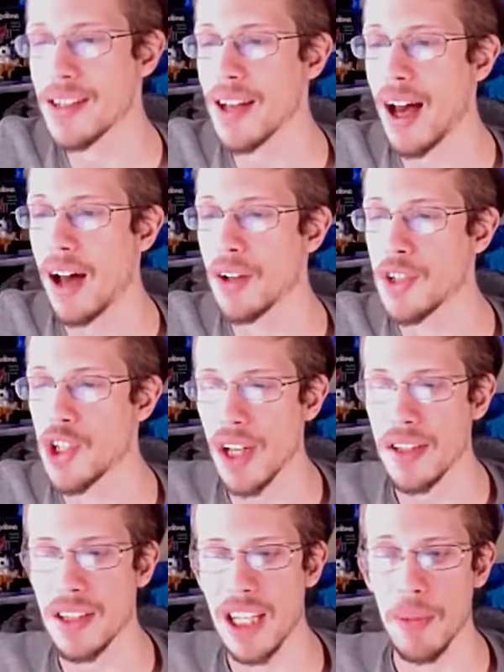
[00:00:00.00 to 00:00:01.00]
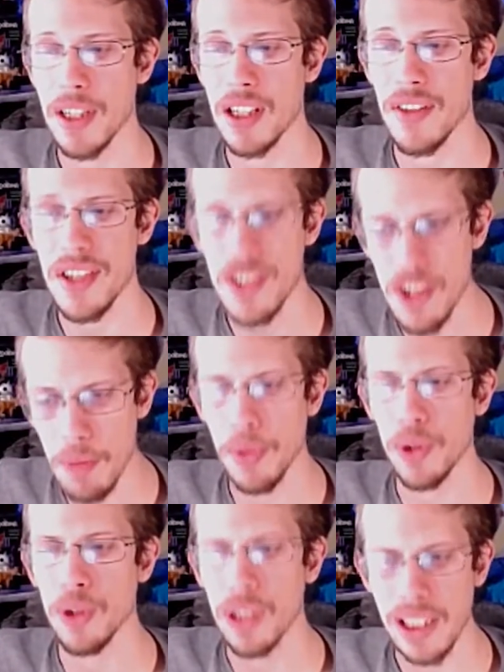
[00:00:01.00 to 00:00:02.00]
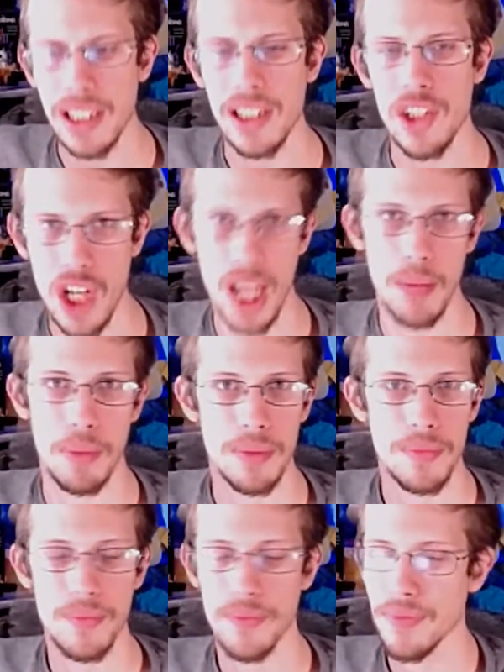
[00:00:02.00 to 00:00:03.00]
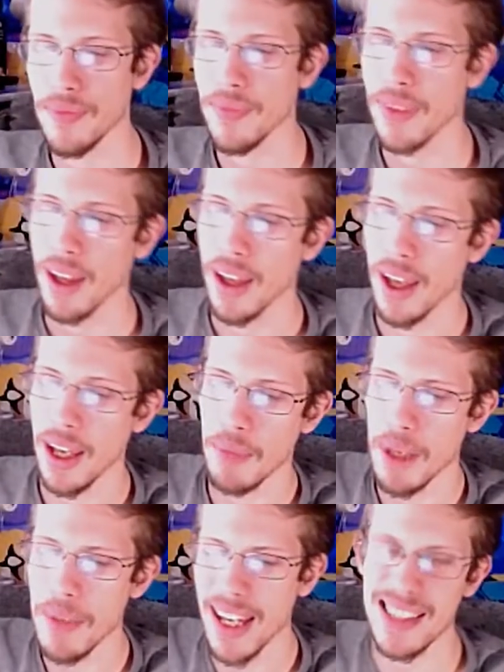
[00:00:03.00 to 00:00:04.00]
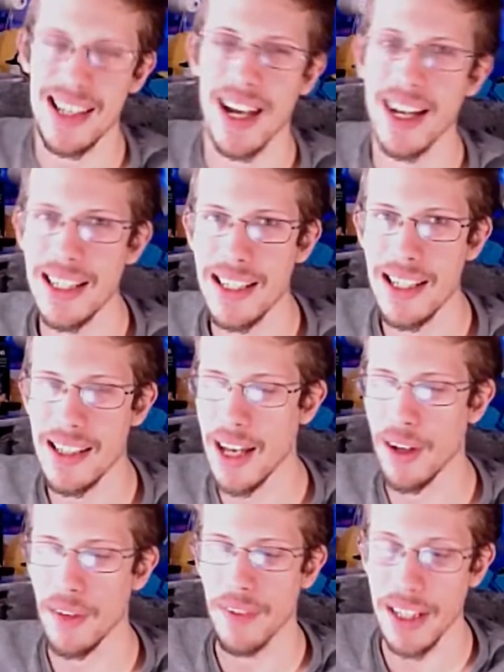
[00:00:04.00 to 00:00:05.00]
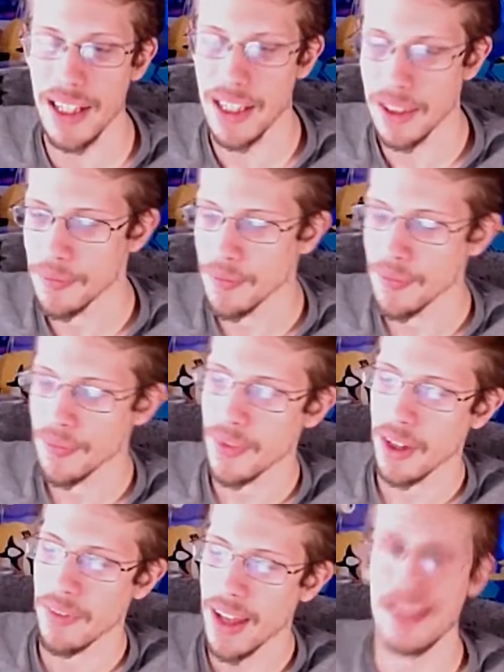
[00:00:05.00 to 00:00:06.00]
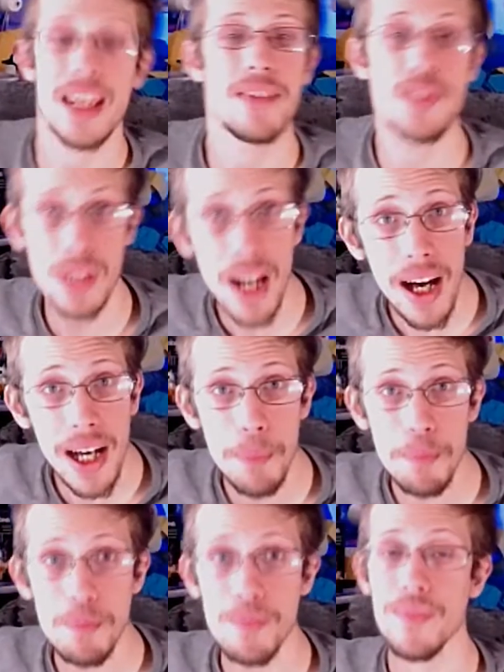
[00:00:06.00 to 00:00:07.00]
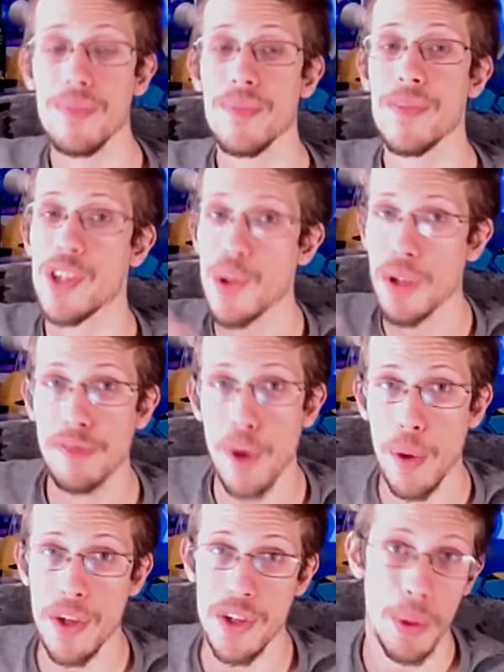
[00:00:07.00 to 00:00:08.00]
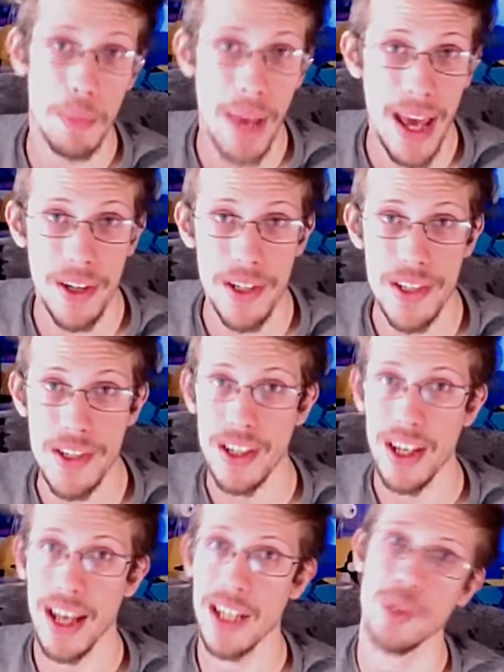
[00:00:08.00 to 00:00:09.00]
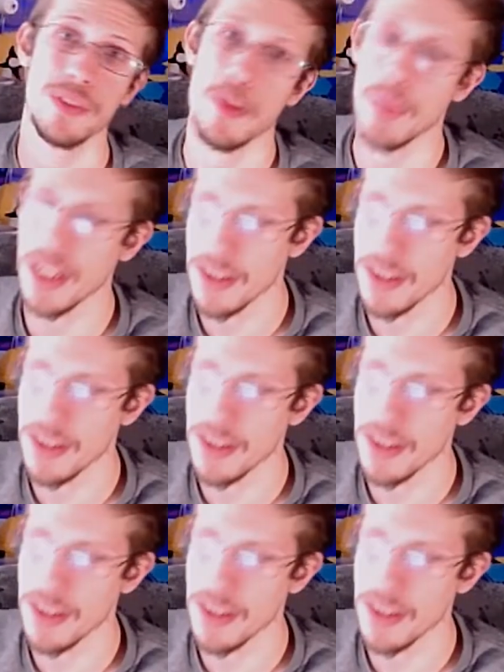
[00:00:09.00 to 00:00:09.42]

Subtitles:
I'll just keep it to the simple, clean shape. And maybe add a tiny detail if I need it. That saves you time, so you can focus on what matters, and you don't have to spend